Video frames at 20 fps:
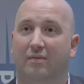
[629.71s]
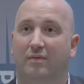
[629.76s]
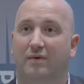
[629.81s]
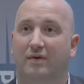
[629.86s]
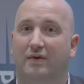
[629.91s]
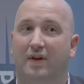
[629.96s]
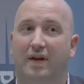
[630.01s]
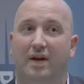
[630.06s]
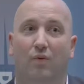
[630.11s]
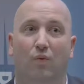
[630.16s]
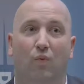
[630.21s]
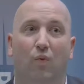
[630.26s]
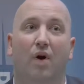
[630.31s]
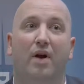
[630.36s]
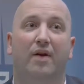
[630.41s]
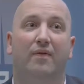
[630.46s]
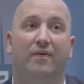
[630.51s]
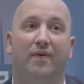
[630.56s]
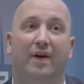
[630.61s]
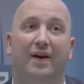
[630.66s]
seeing
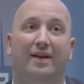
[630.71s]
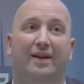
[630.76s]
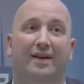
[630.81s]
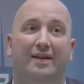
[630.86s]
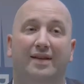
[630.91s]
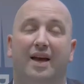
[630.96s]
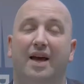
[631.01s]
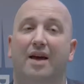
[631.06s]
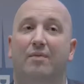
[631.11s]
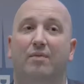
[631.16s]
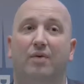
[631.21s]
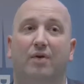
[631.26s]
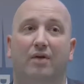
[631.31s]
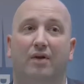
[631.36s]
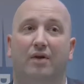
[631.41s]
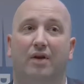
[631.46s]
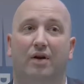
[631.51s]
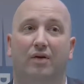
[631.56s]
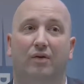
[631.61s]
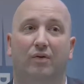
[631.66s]
what effect it's had upon the
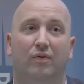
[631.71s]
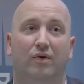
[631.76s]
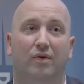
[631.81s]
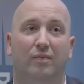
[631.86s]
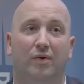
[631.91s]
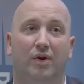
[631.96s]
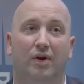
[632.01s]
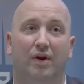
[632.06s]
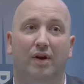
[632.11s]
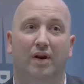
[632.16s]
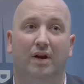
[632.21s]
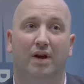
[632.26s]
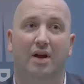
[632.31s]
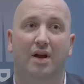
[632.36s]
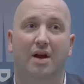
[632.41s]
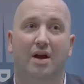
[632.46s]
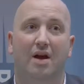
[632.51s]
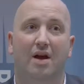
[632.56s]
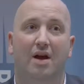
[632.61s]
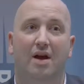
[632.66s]
local community.